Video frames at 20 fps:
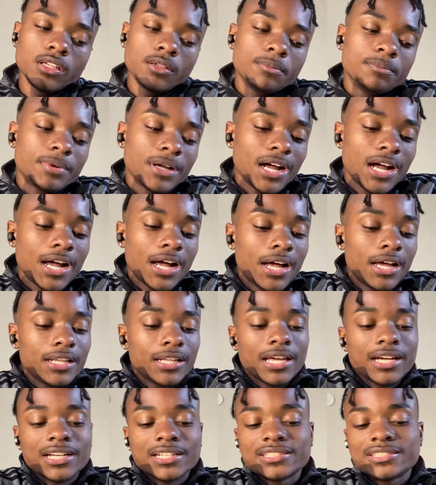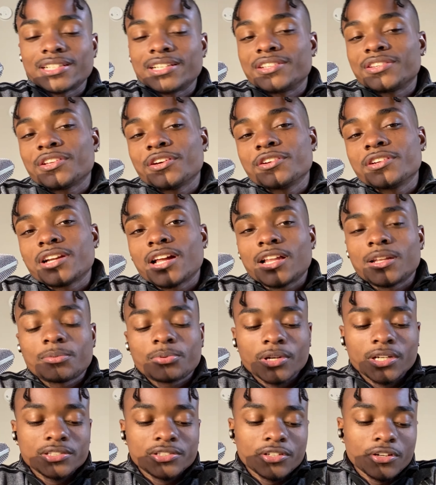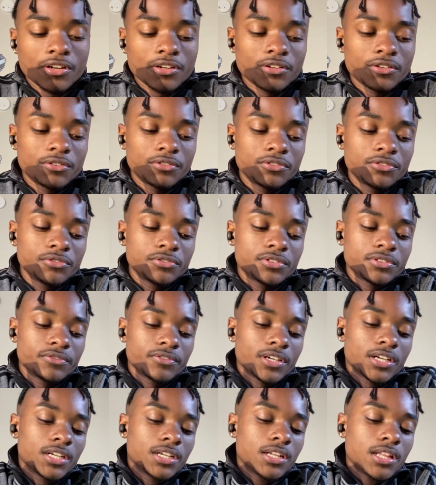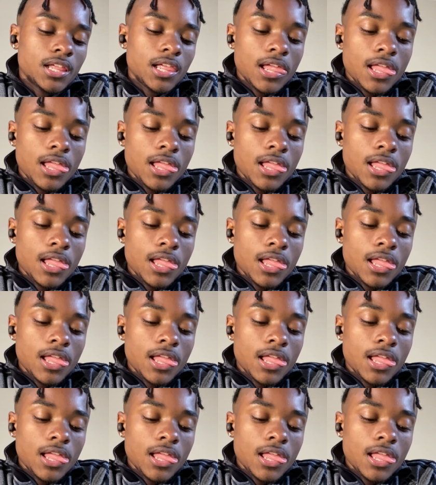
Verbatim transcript: But I, like I said, thirty dollar price target on Lisa, right?